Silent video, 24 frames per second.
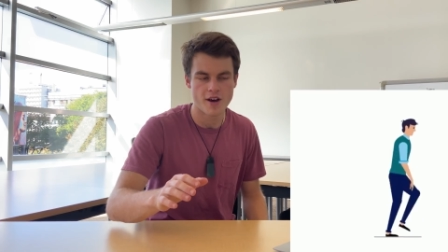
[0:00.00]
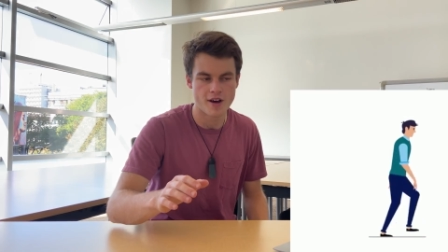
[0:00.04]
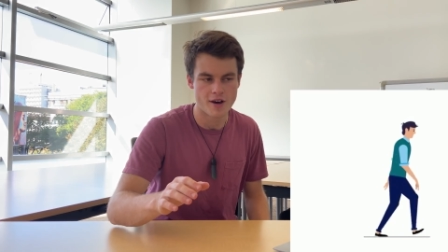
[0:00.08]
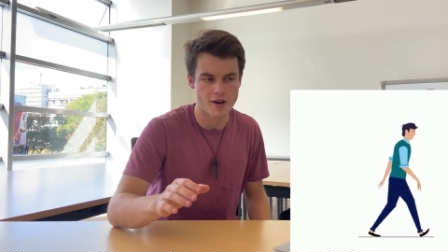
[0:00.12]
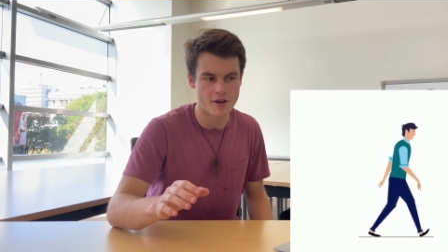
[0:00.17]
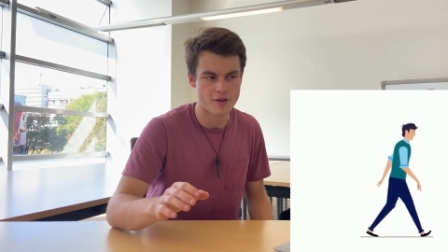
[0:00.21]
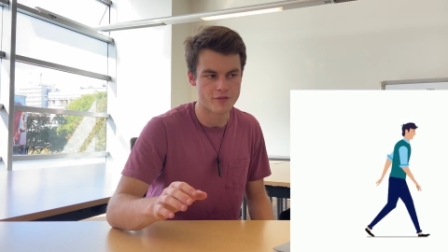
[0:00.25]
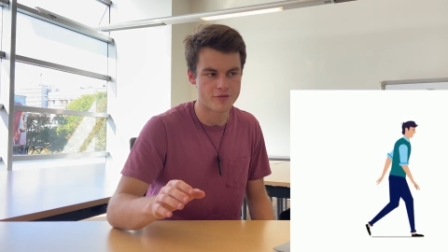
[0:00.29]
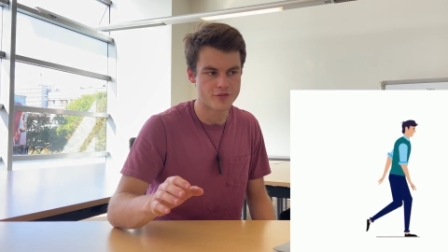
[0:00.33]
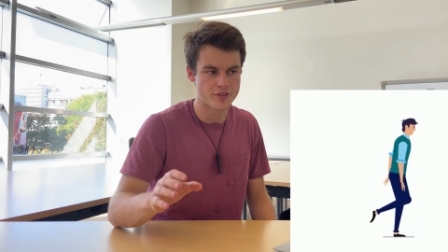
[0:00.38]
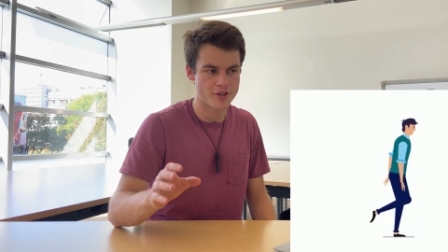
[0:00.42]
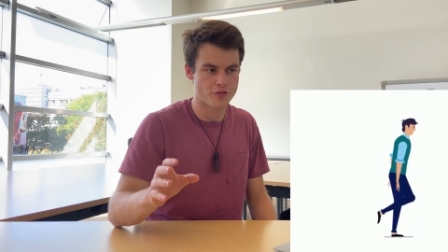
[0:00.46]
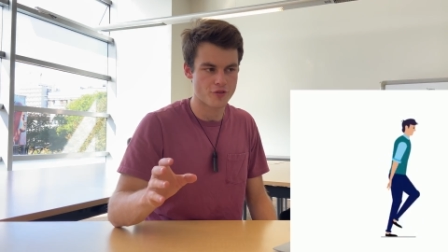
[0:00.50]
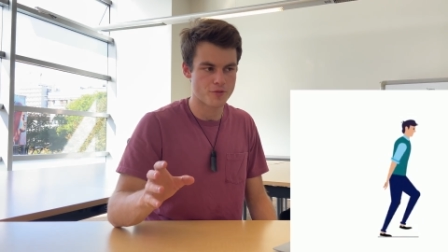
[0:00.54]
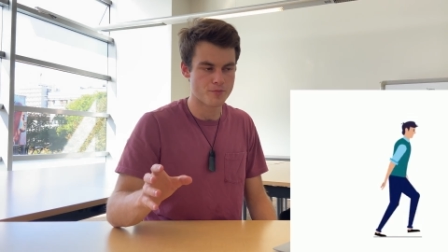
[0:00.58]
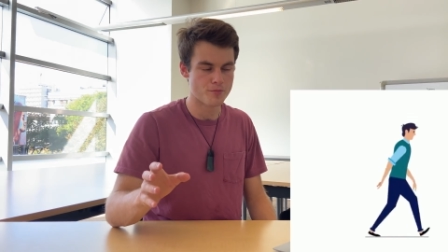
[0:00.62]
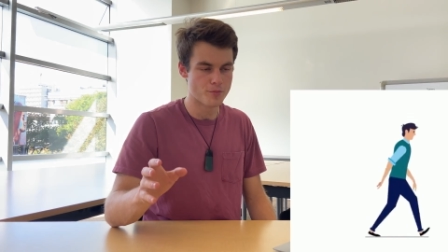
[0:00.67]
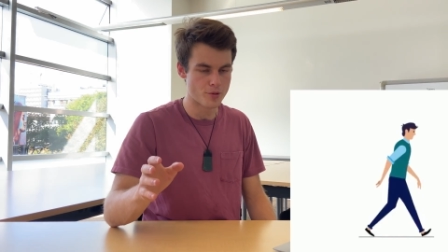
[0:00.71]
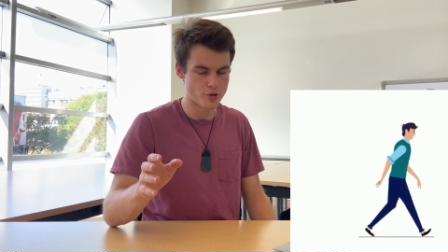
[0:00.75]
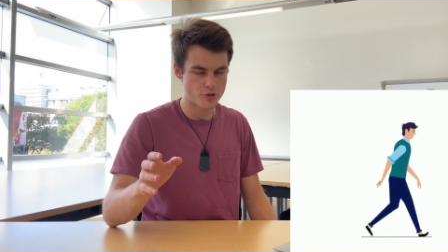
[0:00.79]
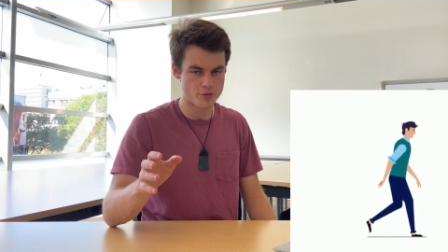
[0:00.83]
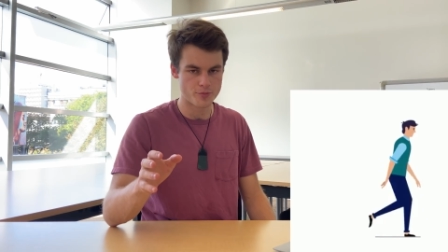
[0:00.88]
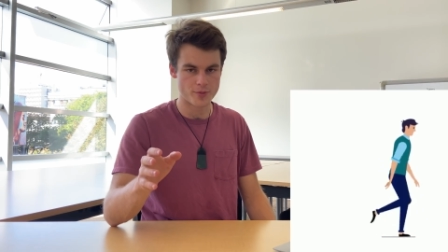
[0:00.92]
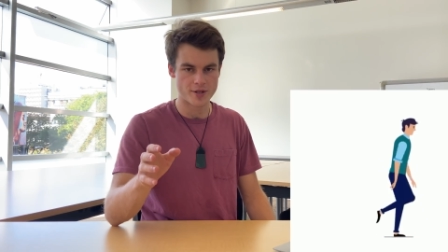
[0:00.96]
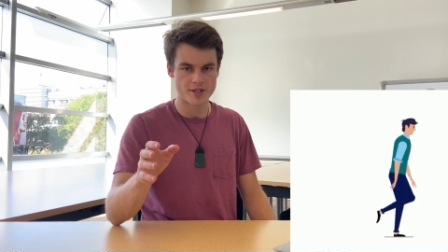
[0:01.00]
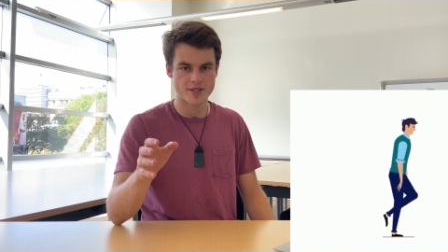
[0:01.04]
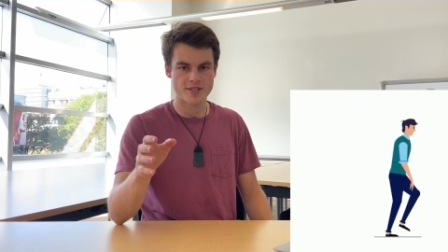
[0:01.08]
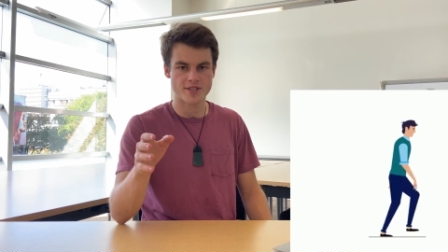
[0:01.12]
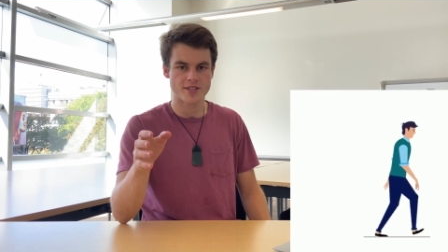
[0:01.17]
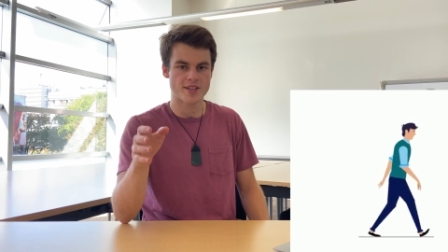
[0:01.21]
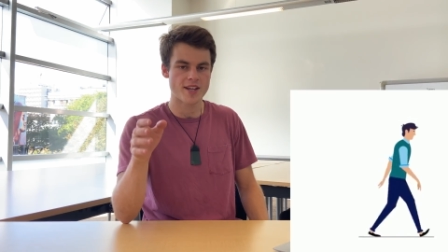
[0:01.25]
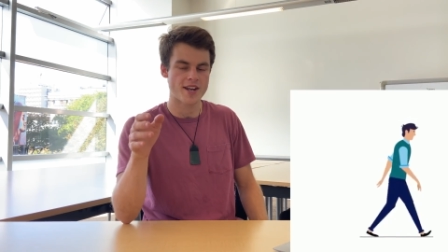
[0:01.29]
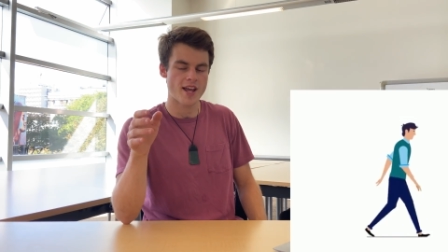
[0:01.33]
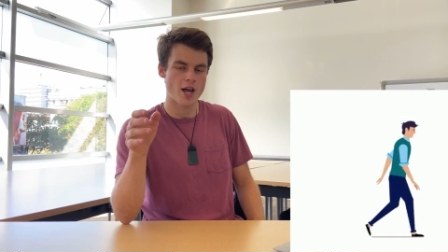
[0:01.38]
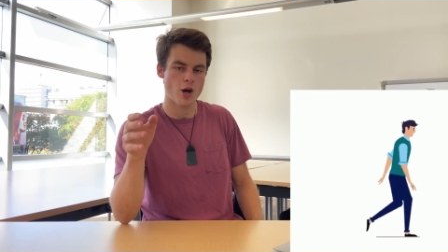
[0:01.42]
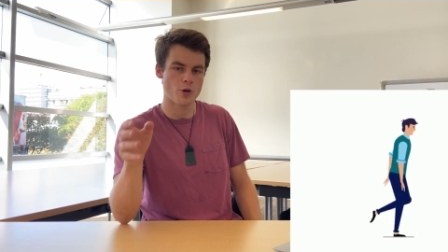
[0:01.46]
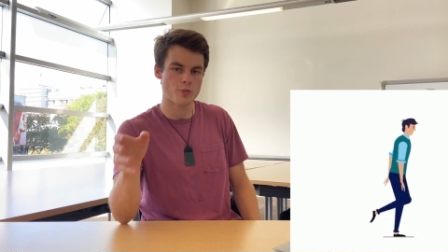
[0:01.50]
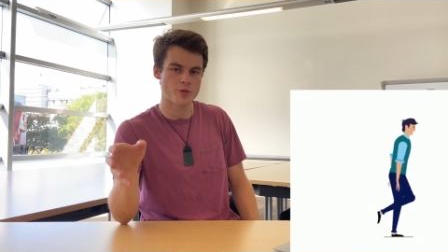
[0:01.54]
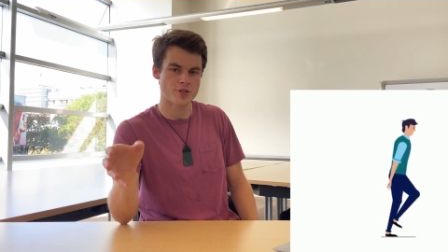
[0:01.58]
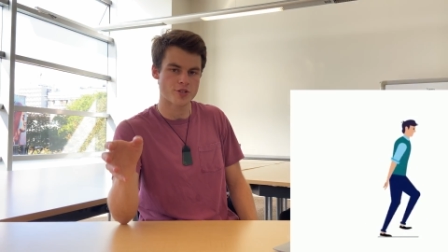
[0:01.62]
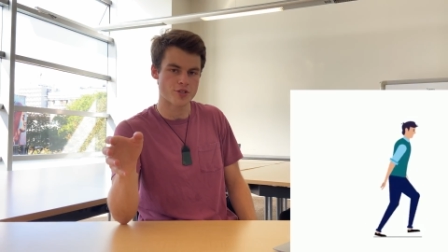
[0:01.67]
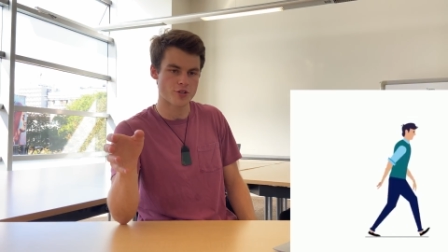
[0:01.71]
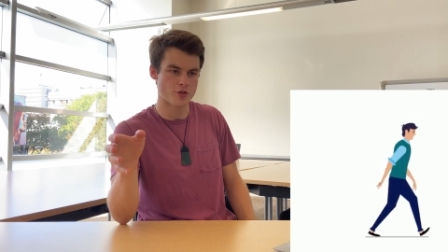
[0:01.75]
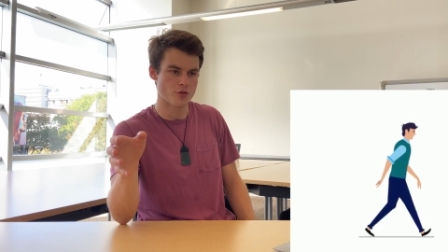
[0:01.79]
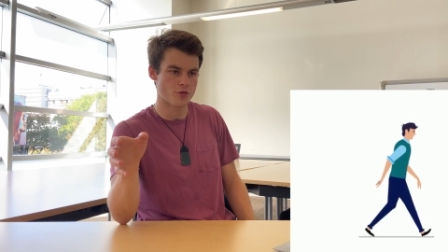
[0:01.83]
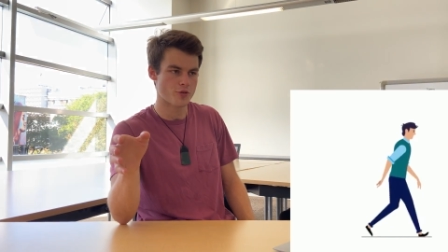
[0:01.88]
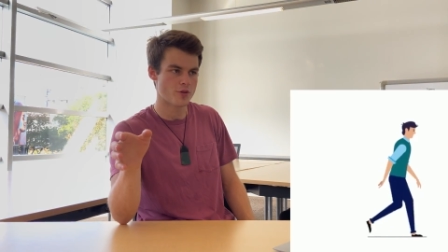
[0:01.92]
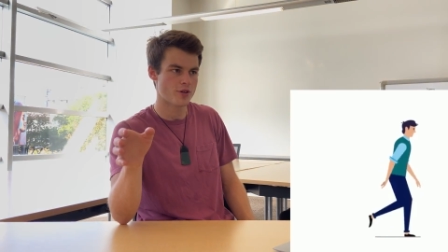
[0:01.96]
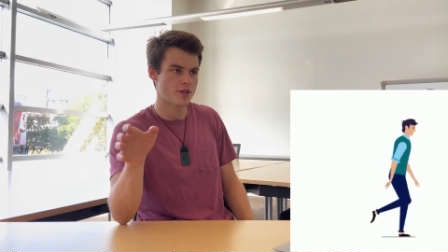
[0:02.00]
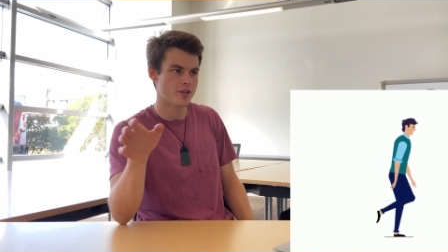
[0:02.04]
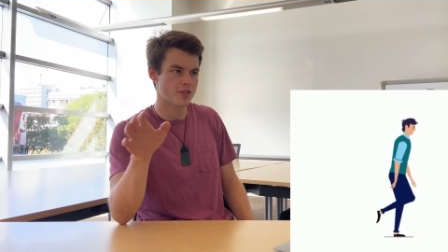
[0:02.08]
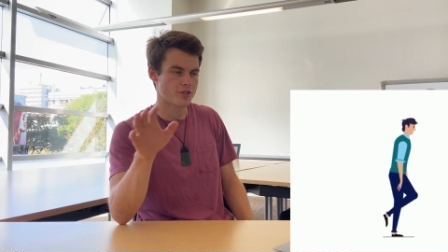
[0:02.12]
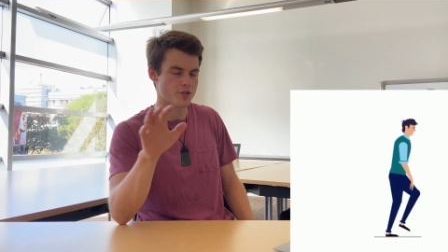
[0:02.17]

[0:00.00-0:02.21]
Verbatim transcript: of different movements that helps you